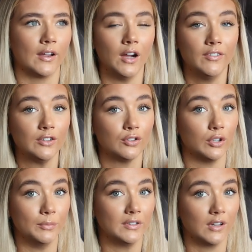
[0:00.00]
Like, I've had
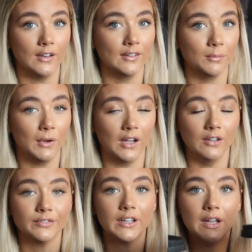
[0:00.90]
so many sliders in my
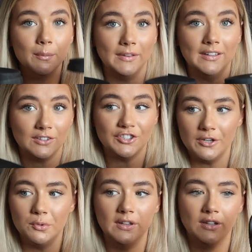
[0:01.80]
life, but these are
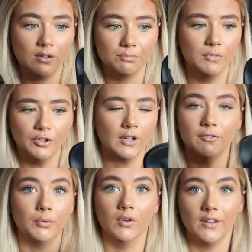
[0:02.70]
genuinely the most
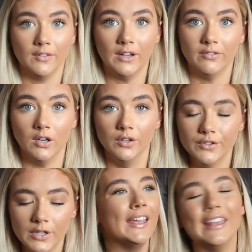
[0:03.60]
comfortable ones I've ever owned.